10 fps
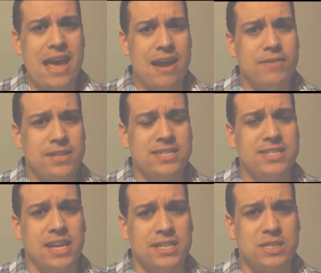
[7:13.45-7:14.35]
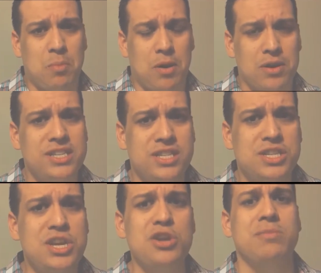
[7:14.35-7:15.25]
Everything is getting smart, it's
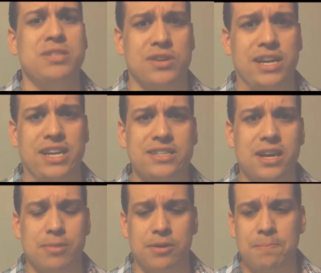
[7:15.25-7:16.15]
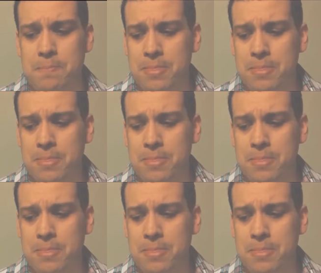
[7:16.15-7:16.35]
just humans are getting dumber.